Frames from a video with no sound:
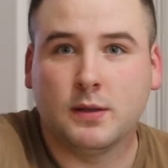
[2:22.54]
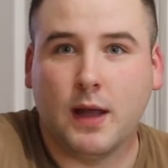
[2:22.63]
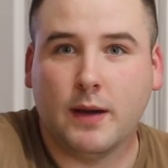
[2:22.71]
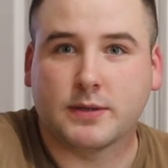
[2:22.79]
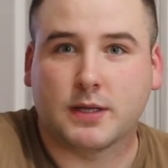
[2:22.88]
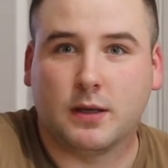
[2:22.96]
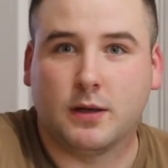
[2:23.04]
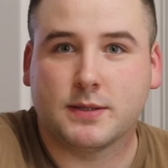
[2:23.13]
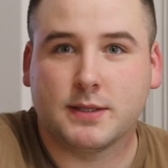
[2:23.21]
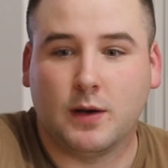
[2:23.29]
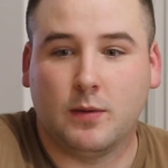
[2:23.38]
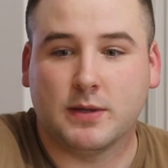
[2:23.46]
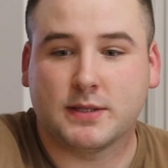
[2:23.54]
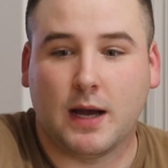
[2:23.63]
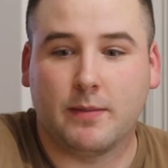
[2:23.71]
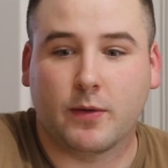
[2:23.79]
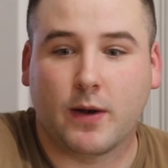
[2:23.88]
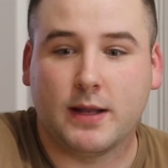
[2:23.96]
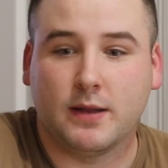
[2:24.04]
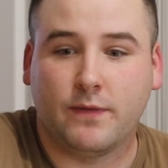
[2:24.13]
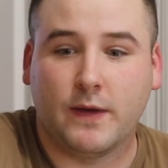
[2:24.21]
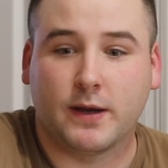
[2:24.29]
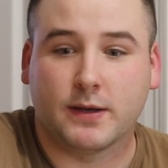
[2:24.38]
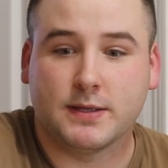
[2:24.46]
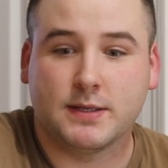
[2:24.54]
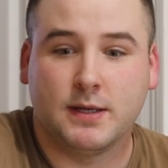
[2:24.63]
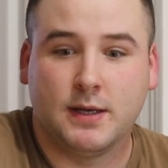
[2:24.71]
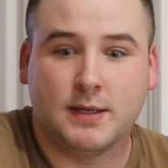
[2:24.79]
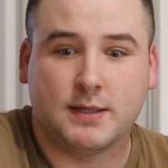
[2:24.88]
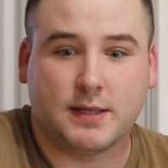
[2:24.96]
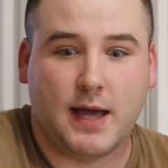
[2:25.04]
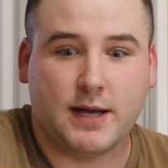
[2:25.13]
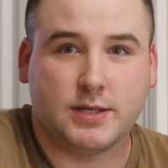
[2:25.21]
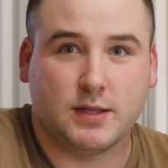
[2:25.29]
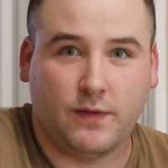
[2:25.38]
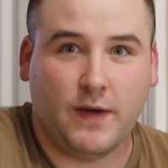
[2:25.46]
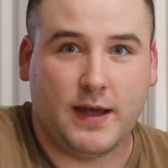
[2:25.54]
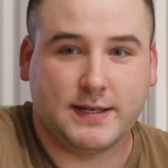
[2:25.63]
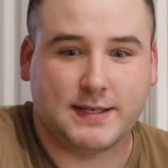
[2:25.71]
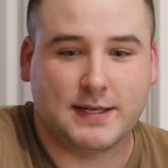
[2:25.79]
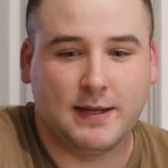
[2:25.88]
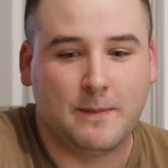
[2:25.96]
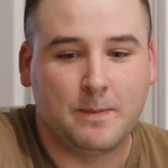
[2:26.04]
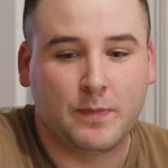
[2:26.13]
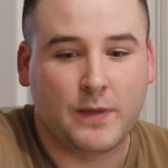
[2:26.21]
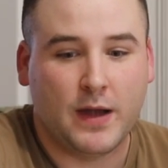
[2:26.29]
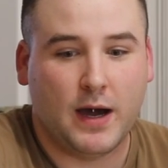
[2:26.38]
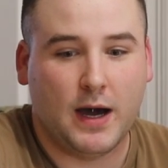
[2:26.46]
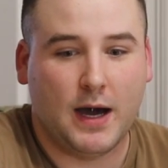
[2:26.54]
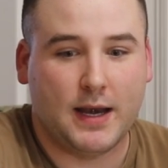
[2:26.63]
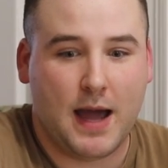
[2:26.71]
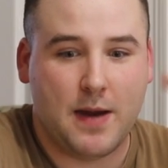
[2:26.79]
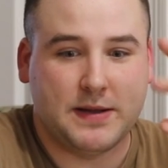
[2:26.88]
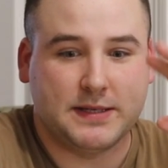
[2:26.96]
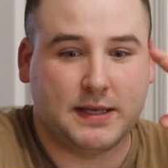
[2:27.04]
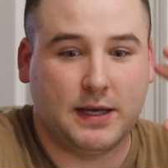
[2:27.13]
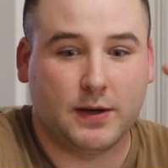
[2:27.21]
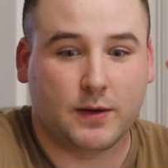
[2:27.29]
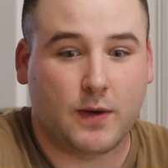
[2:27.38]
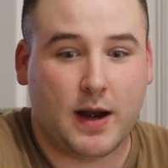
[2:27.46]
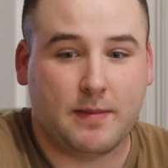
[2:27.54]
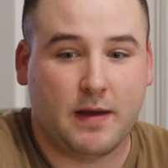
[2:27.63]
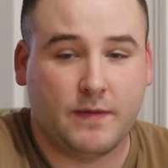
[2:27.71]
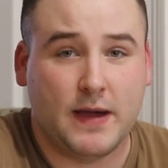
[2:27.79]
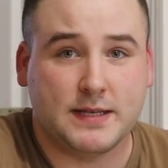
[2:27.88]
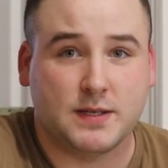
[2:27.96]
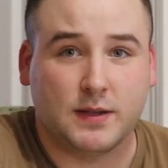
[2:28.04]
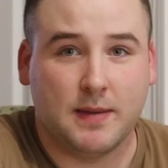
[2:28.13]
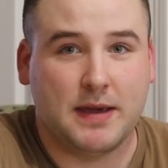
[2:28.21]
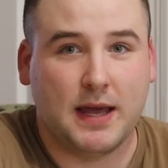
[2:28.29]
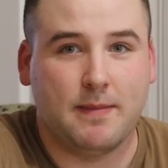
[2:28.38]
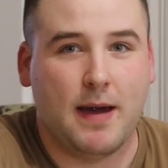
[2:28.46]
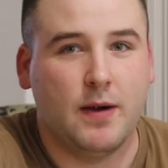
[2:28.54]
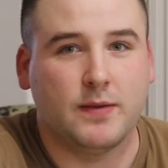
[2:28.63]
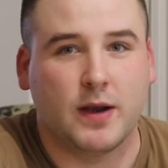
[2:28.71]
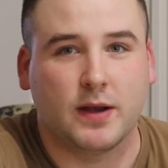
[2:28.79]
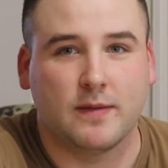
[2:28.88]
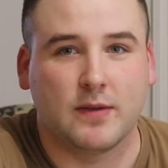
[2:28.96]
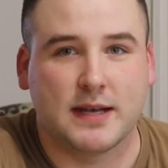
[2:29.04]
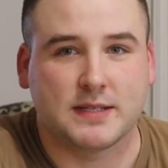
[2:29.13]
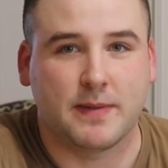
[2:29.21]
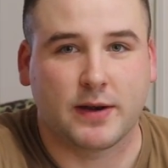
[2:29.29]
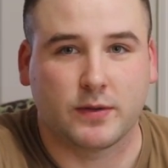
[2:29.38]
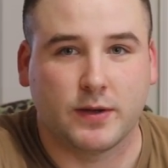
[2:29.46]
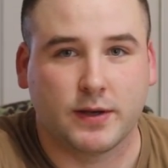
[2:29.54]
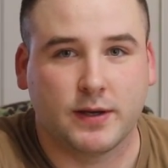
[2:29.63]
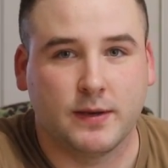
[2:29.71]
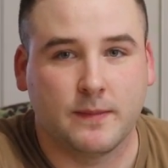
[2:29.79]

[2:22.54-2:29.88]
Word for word: That was close. Almost got me right in the fingers. Slash the face. Uh, now he's geared right at my face. So let me get him out and then I'll give you guys a better look.